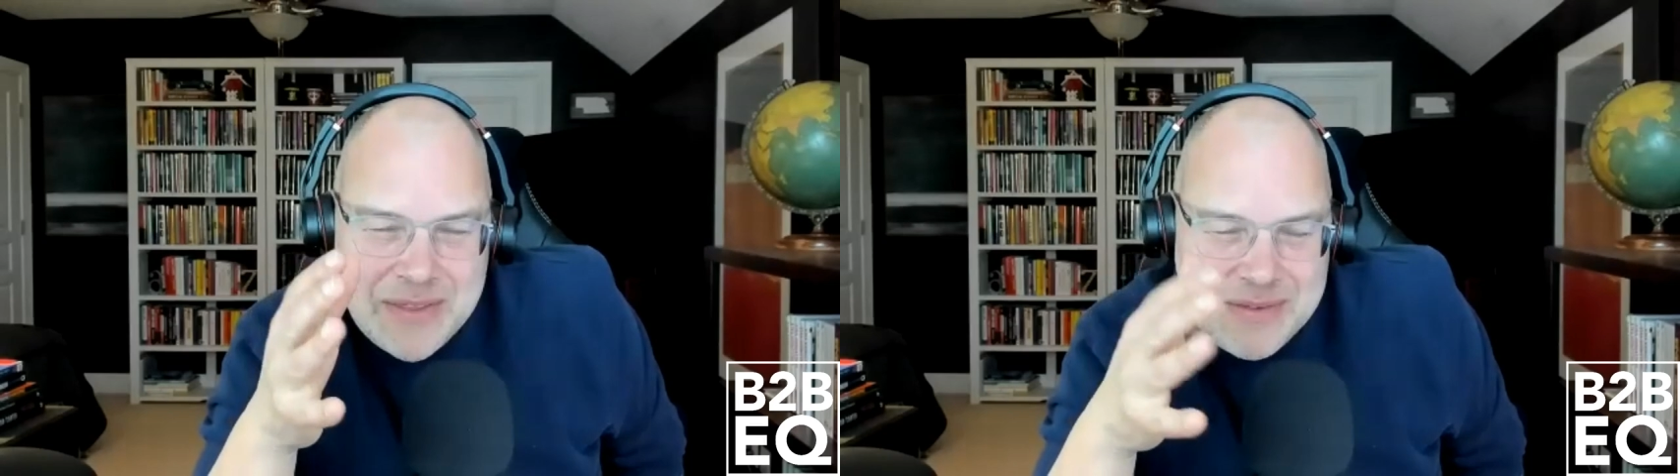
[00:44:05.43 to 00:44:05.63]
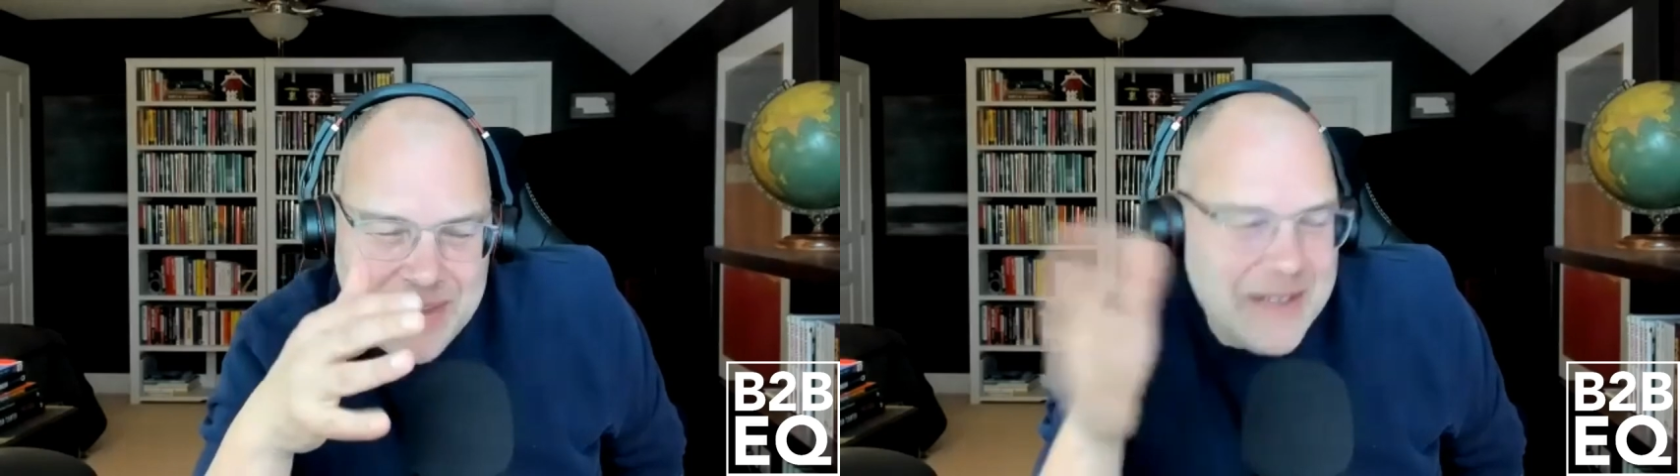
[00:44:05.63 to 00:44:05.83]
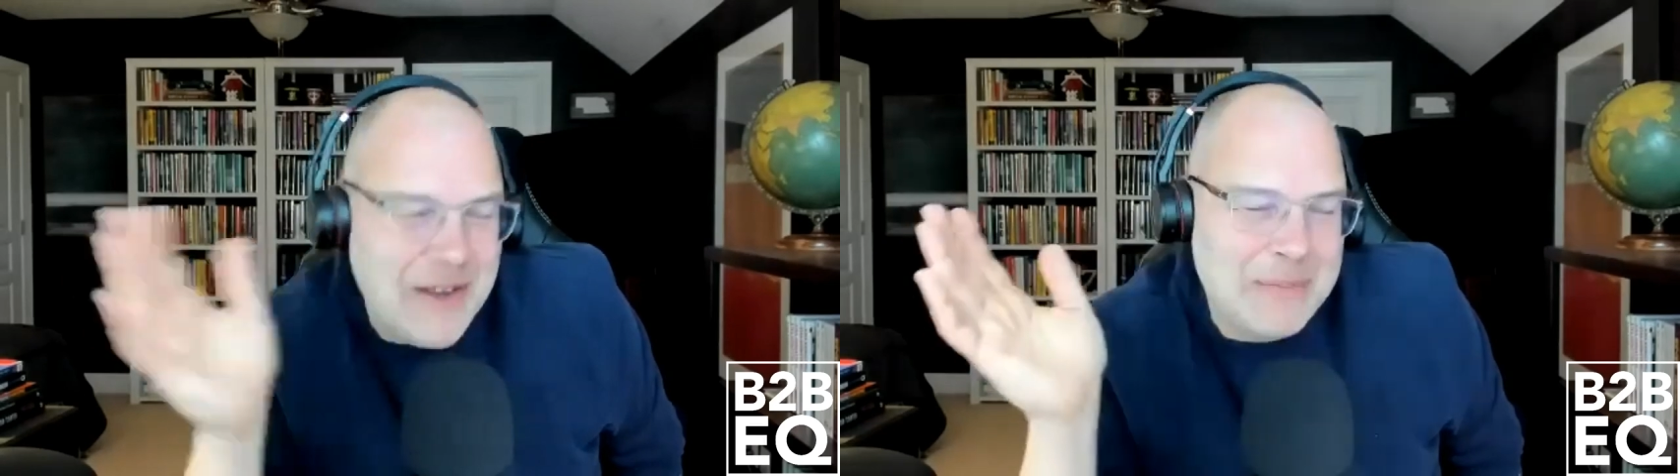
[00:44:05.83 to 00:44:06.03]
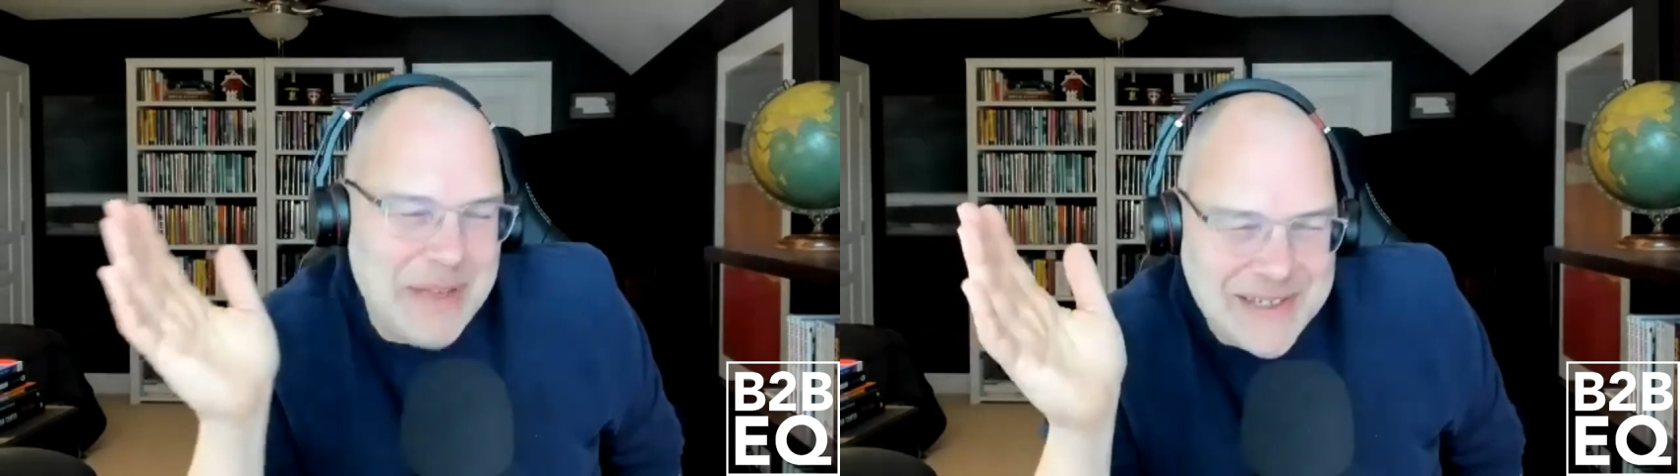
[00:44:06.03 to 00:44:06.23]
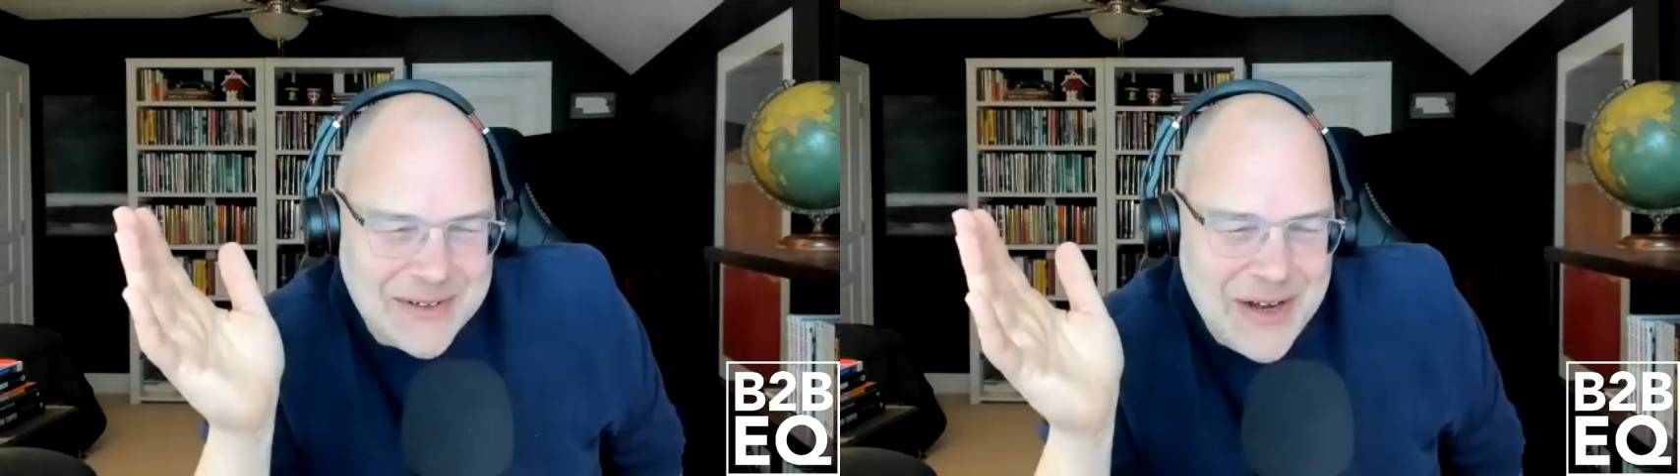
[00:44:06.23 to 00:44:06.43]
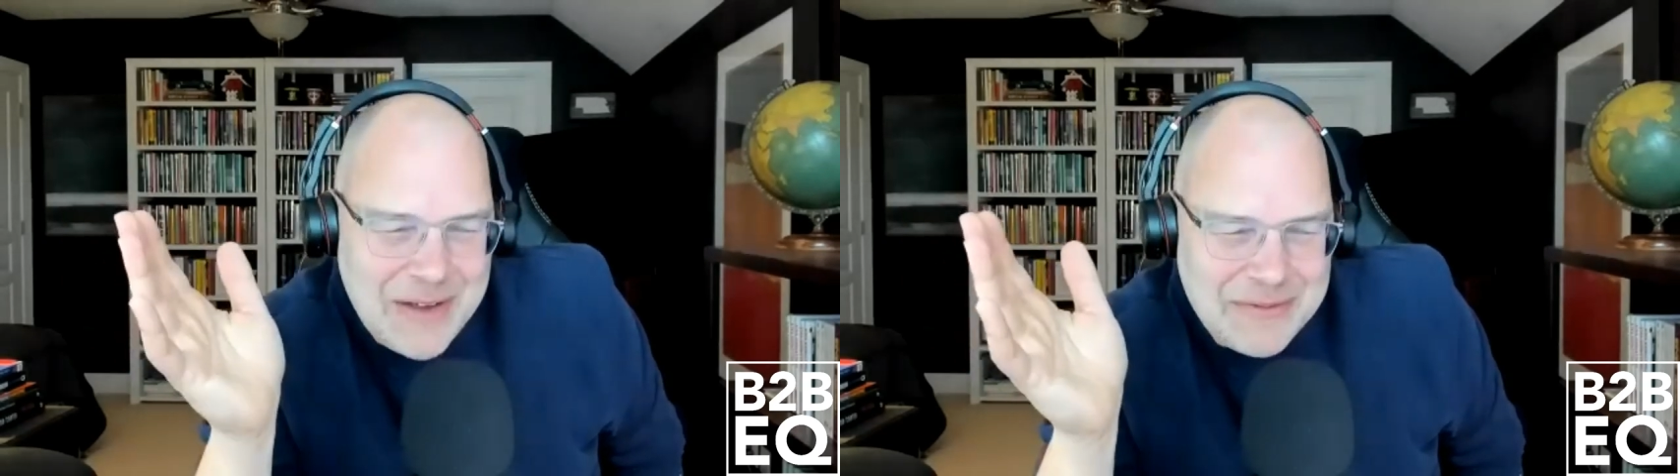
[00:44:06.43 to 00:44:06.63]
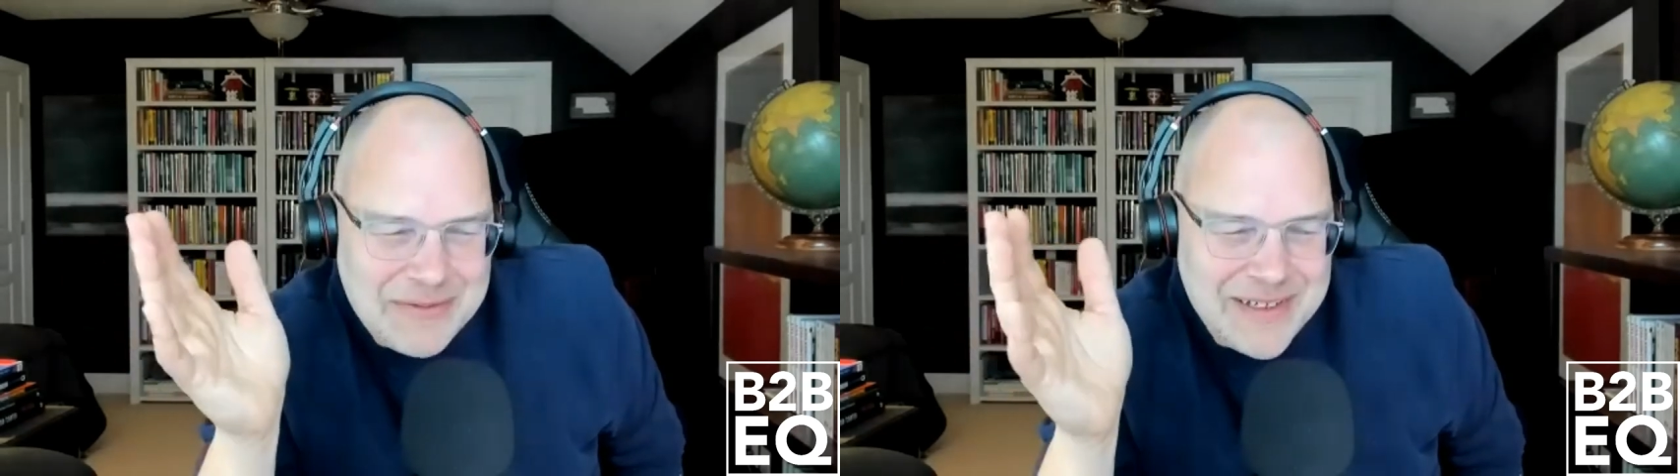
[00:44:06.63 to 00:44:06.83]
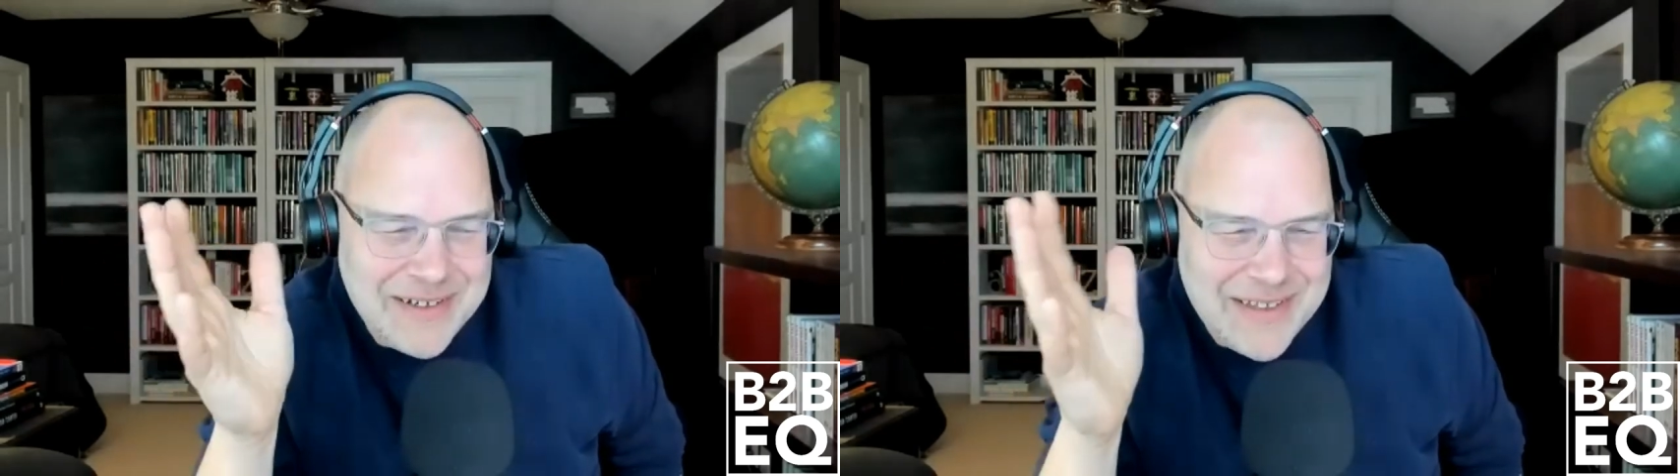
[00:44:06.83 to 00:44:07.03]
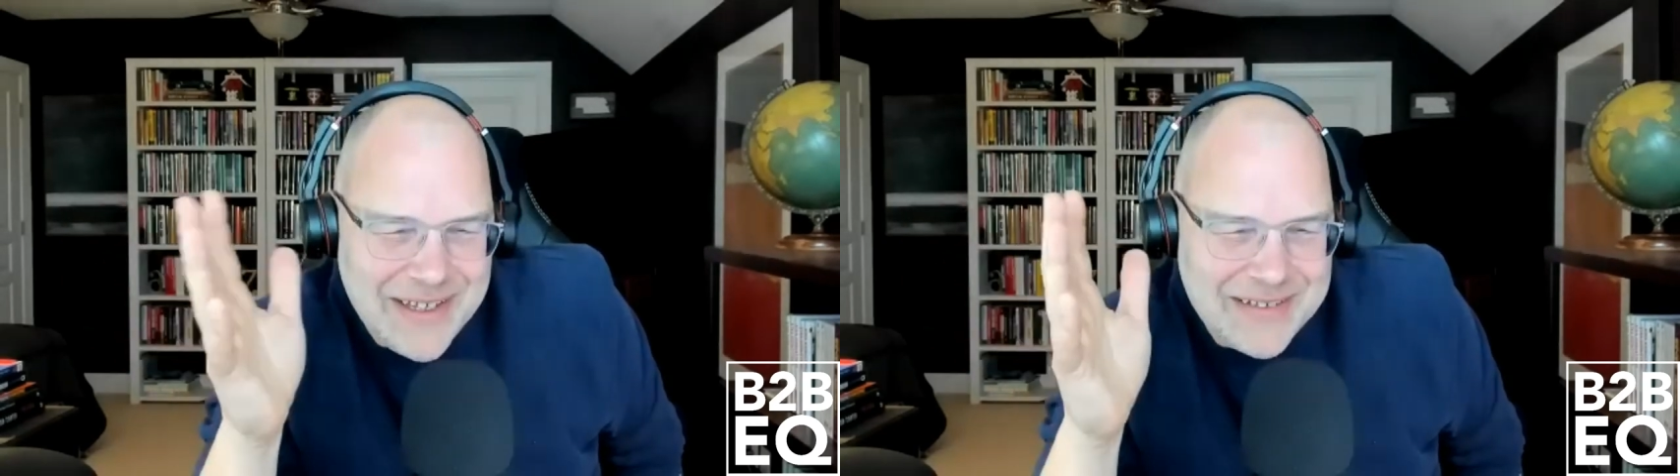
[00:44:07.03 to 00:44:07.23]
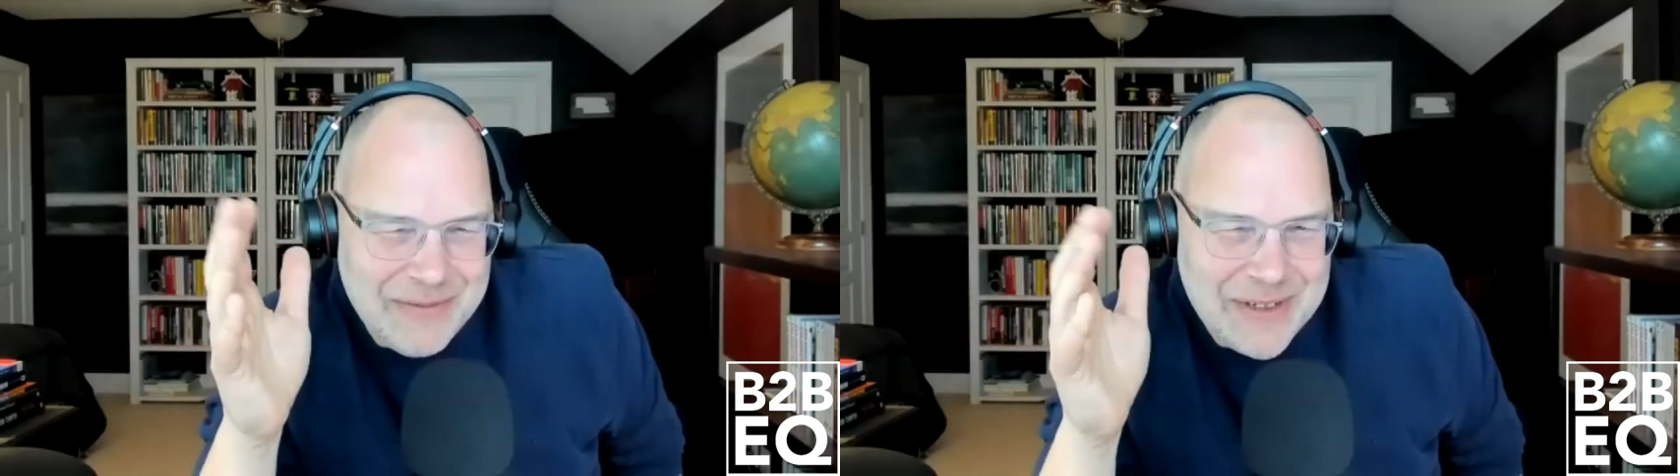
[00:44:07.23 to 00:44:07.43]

then all bets are off, you know, like yeah.